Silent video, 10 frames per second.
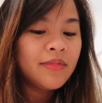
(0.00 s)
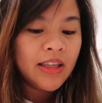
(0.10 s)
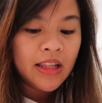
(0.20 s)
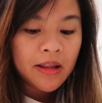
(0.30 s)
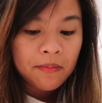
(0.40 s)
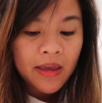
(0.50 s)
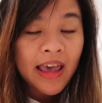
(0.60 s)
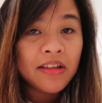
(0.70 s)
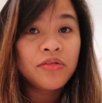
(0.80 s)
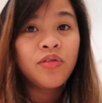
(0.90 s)
And I'm
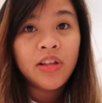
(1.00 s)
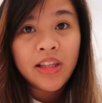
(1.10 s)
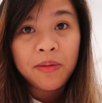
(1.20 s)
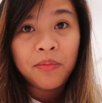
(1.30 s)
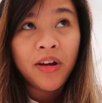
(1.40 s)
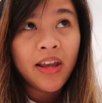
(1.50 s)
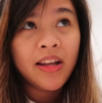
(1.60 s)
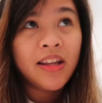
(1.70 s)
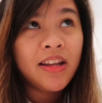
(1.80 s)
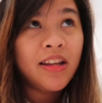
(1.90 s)
actually
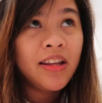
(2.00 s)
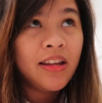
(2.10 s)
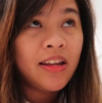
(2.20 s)
pregnant.